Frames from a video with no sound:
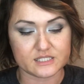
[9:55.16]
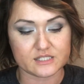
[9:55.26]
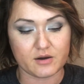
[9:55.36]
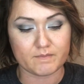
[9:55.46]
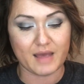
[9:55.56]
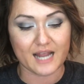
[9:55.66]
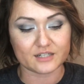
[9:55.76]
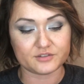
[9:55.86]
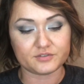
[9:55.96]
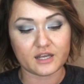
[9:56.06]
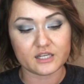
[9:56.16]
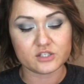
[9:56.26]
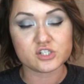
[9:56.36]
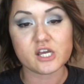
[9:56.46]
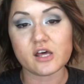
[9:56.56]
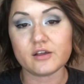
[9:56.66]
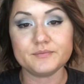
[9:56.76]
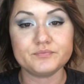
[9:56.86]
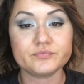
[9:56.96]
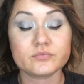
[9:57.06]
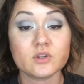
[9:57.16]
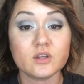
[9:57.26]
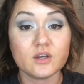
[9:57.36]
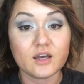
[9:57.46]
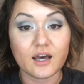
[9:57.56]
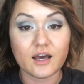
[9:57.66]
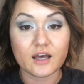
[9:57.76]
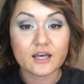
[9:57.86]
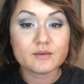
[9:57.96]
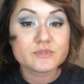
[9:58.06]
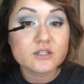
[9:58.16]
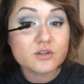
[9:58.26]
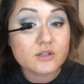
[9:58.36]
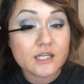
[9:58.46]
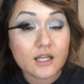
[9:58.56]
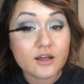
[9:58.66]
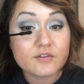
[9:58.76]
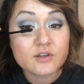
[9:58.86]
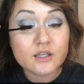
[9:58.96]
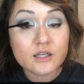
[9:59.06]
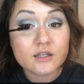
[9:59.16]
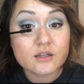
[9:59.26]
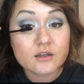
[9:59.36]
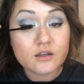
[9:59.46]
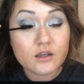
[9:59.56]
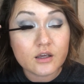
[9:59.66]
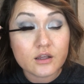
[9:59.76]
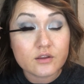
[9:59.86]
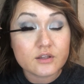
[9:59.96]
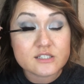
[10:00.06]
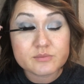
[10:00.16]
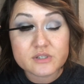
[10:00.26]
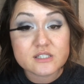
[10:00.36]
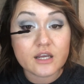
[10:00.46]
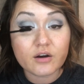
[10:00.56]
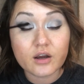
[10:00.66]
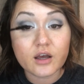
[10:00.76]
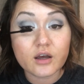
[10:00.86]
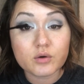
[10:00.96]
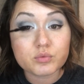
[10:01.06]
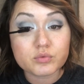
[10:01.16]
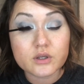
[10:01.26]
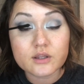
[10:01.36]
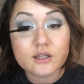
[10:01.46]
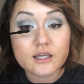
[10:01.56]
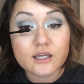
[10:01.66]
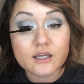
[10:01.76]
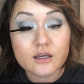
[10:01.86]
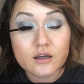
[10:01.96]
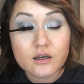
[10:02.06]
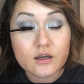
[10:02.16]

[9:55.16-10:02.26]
is their magnifying gel. I absolutely love it. This mascara really